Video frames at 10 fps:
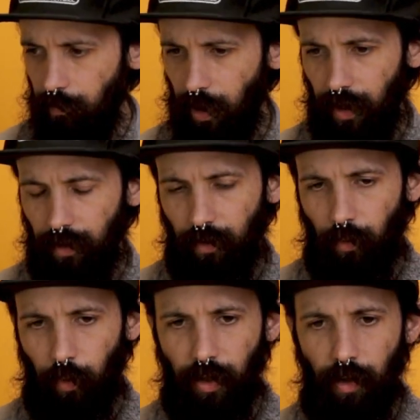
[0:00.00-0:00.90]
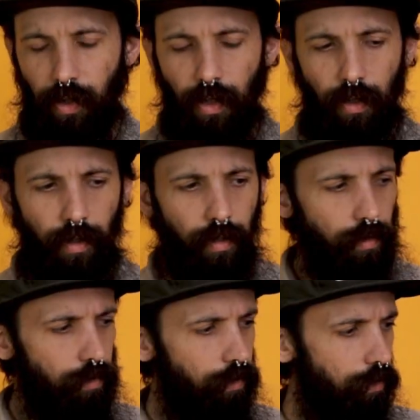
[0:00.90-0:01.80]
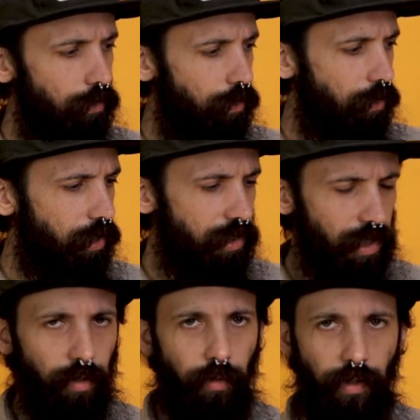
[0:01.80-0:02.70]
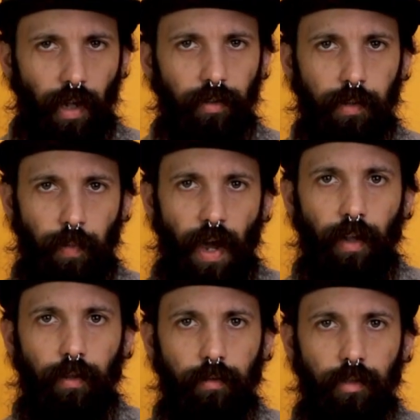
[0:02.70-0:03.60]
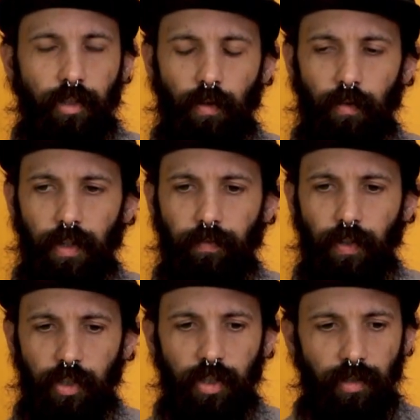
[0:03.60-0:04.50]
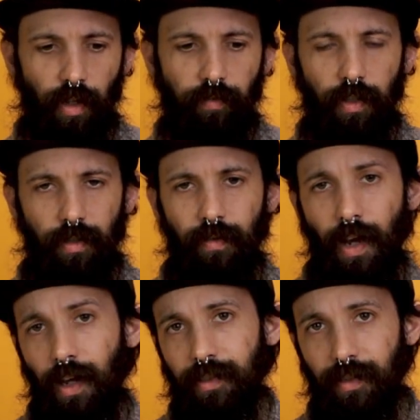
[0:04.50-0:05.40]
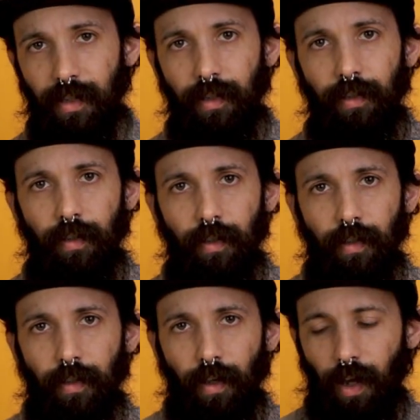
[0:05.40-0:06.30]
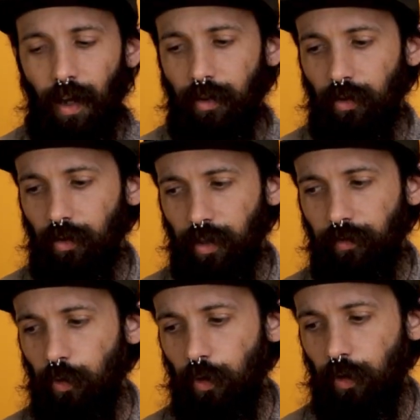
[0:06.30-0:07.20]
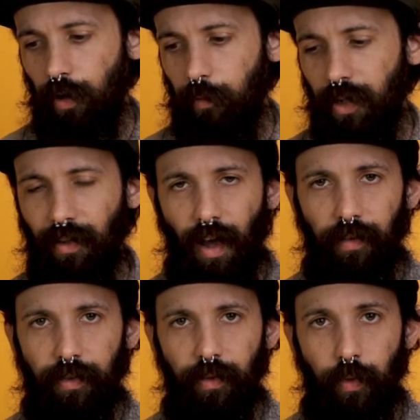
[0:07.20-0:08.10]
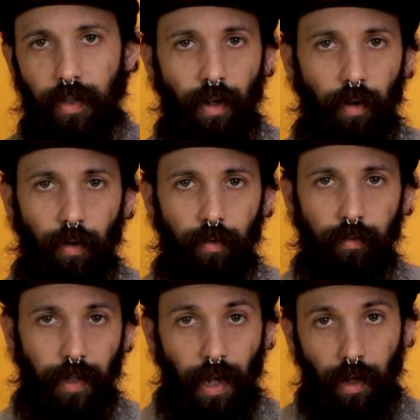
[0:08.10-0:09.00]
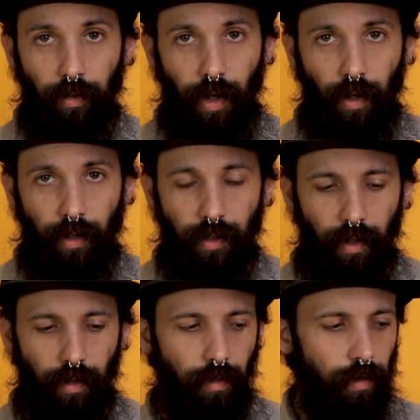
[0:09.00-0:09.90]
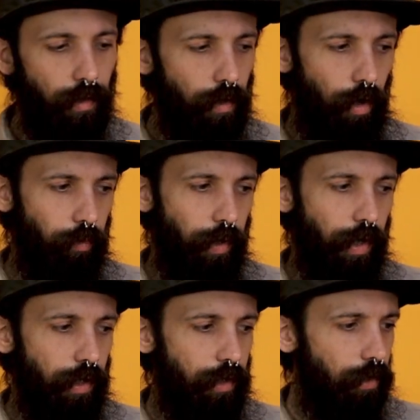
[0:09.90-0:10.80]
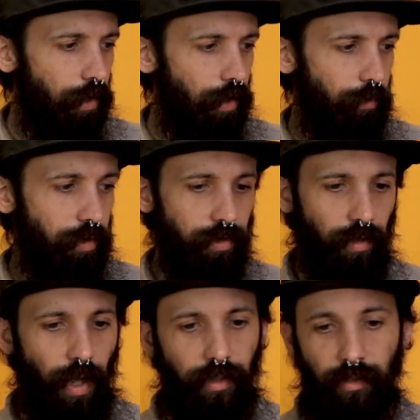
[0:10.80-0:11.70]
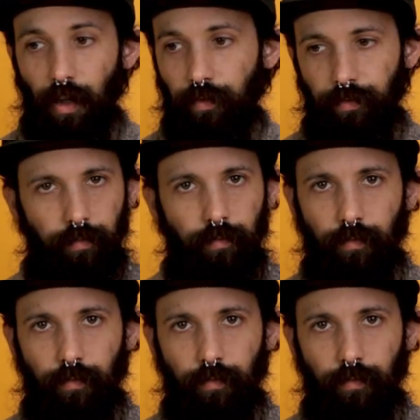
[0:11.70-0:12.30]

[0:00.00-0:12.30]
But we're going to be continuing down this path. So if there's stuff that you guys need and you're looking for, I mean, a lot of it we know we can or cannot get already. But there's a lot of stuff.